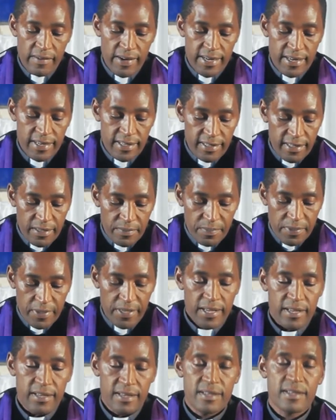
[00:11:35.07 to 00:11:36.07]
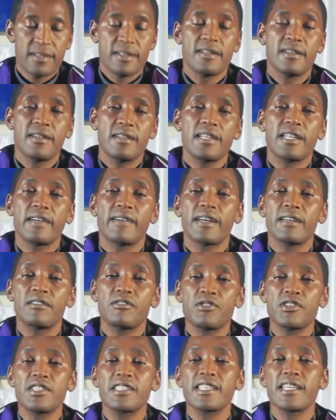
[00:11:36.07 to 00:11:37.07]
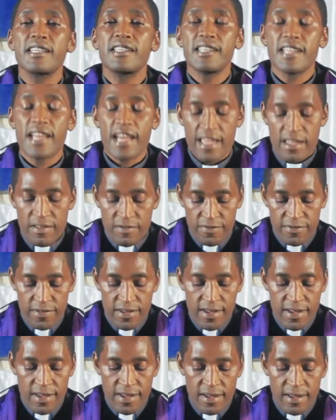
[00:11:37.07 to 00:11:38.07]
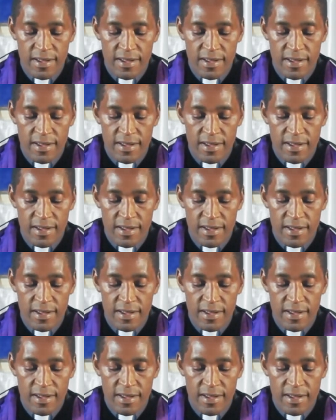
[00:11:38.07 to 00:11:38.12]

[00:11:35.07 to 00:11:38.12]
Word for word: our discipline in our Christian life